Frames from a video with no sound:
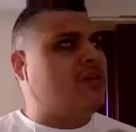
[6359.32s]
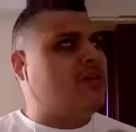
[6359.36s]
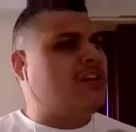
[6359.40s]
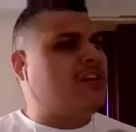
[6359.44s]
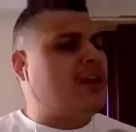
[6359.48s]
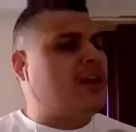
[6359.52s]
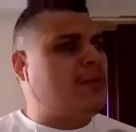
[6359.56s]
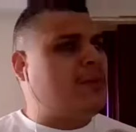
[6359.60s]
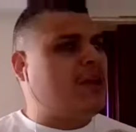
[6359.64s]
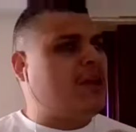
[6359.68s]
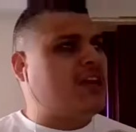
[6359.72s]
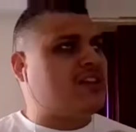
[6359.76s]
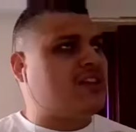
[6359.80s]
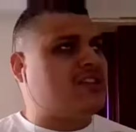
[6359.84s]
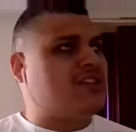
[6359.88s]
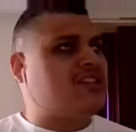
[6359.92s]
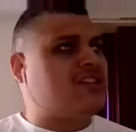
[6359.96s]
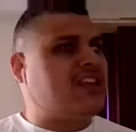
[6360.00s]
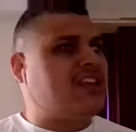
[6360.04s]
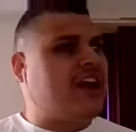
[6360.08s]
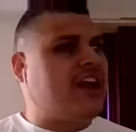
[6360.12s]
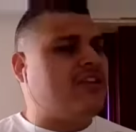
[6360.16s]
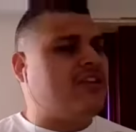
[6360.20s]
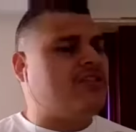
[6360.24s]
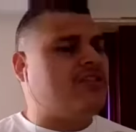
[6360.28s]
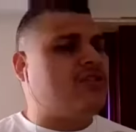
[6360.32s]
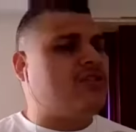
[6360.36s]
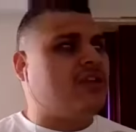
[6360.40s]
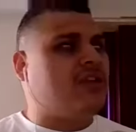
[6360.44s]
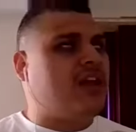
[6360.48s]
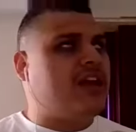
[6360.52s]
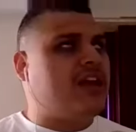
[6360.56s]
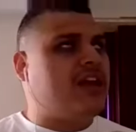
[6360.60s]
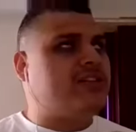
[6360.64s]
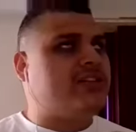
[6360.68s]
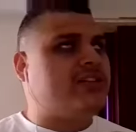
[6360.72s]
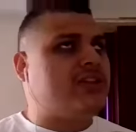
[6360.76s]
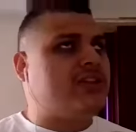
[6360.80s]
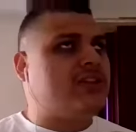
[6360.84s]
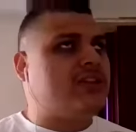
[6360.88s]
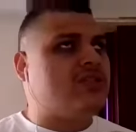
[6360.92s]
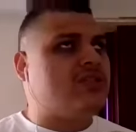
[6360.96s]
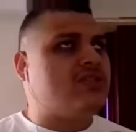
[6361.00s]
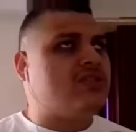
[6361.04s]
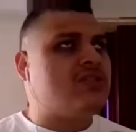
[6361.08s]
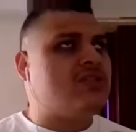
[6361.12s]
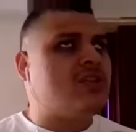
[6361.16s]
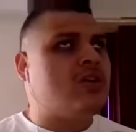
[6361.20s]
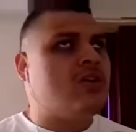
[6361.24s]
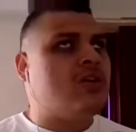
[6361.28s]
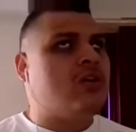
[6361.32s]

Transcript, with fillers: keeping it standard license.